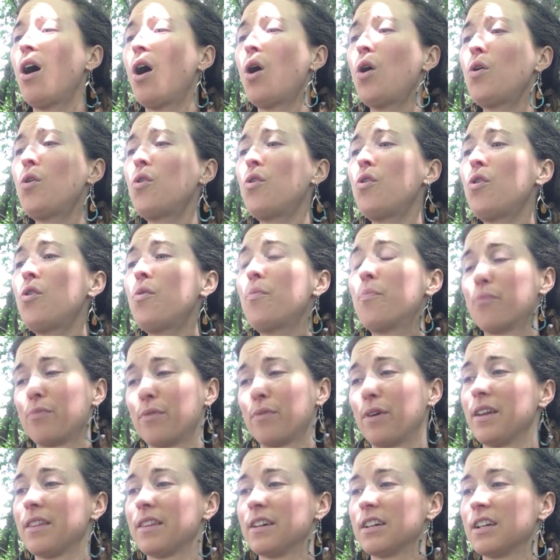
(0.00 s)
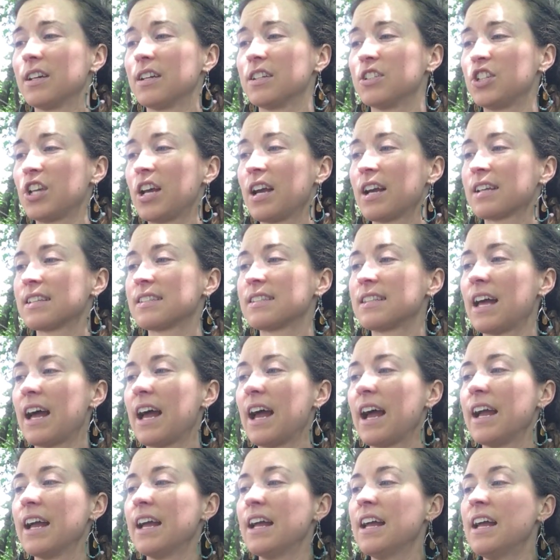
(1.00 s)
Oh, brother, Jack
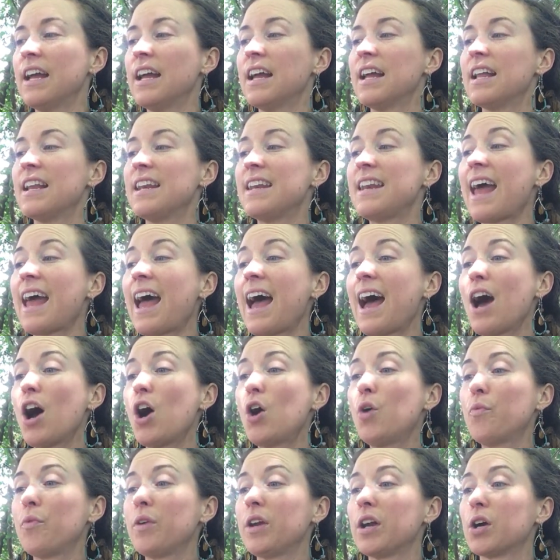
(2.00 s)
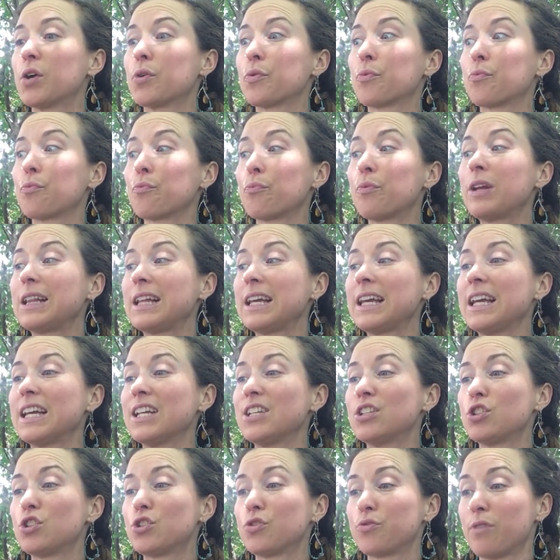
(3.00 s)
sighed. Now we are really
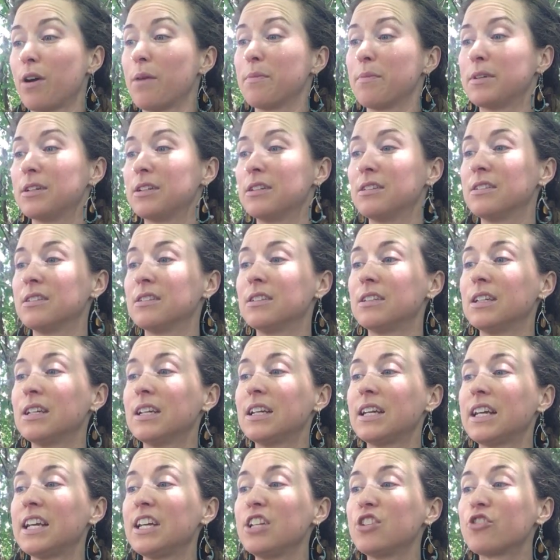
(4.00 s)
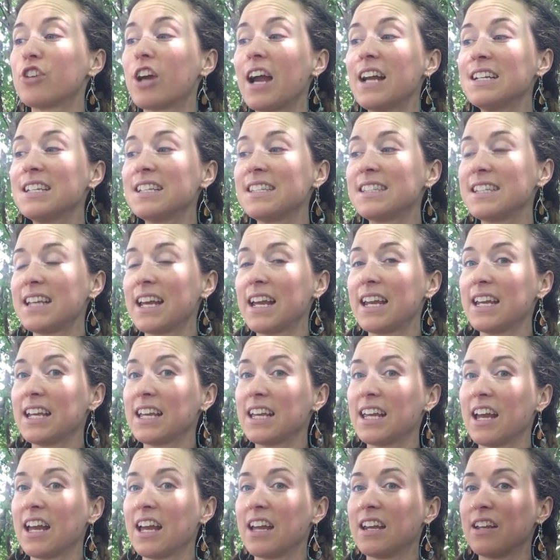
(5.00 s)
in trouble. He tried to stand
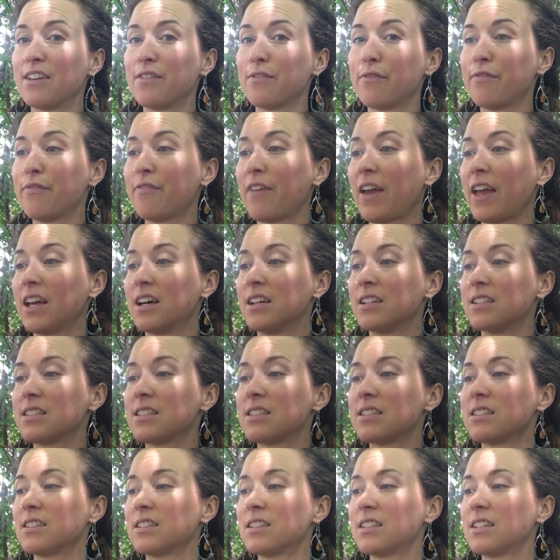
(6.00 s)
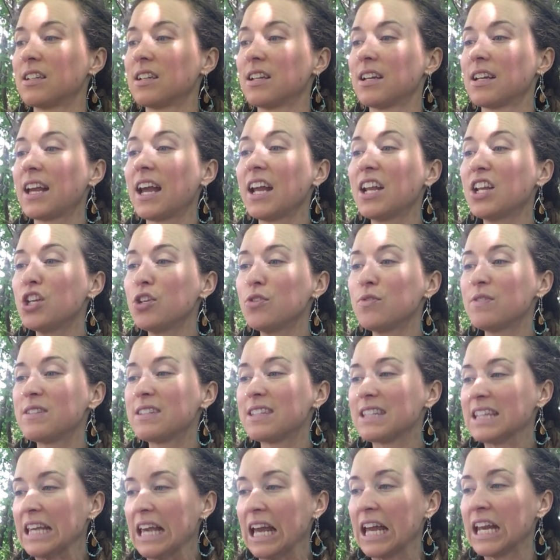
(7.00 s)
again and failed. Can you
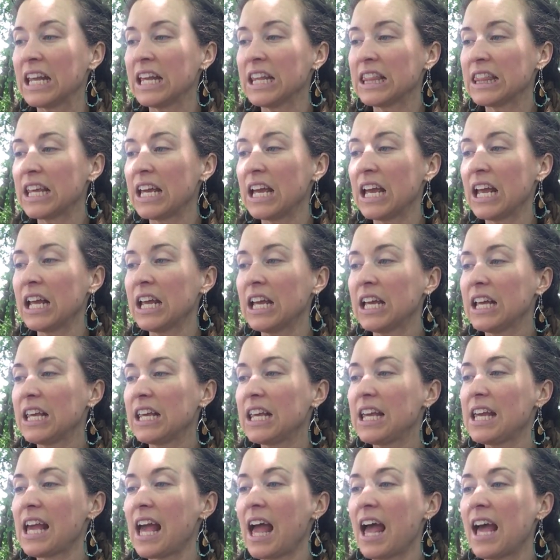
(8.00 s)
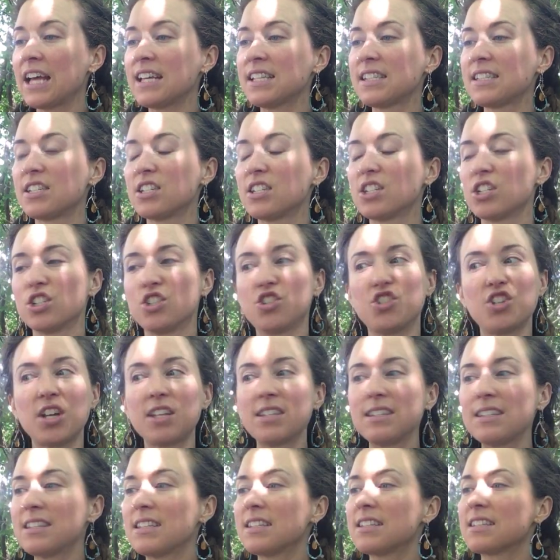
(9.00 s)
see anything? He asked.
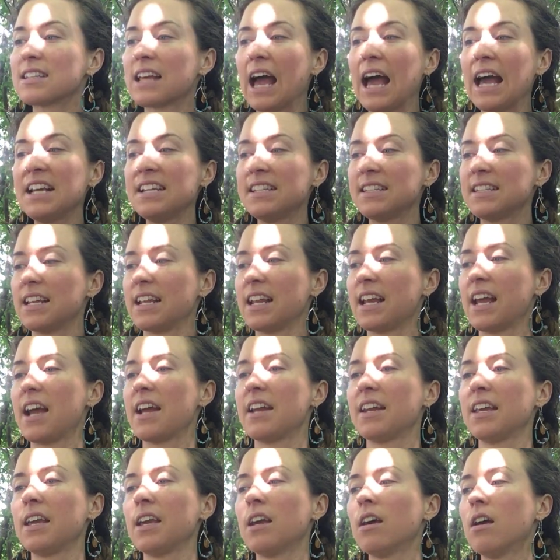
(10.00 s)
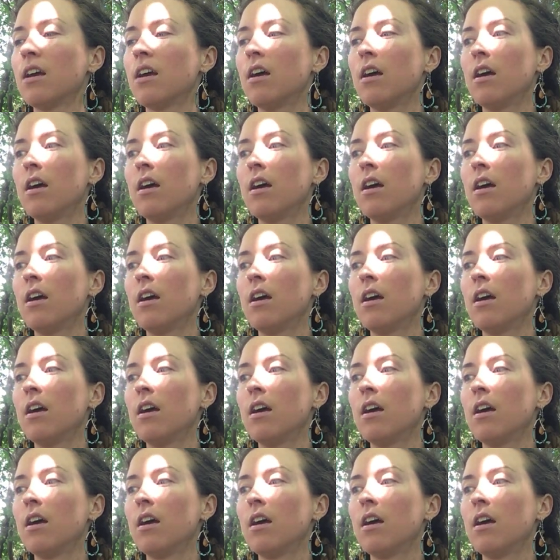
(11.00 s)
Just the sky, said Annie.